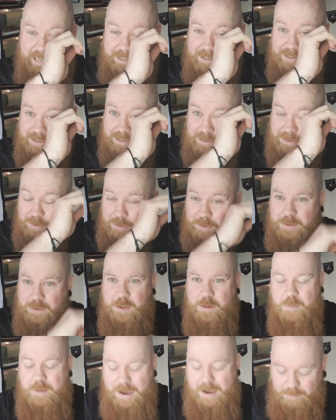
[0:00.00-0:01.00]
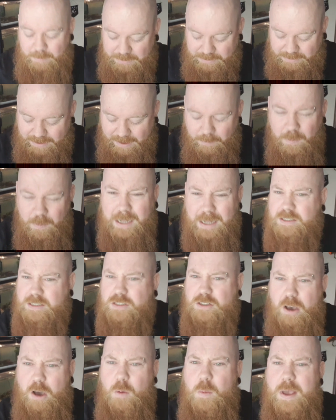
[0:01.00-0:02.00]
just to talk to you about what's
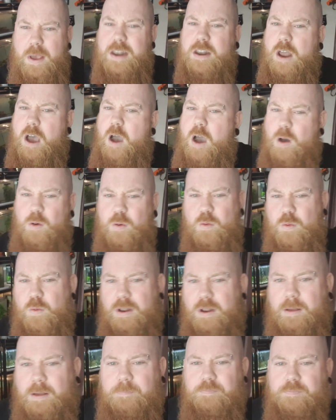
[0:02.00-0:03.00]
going on.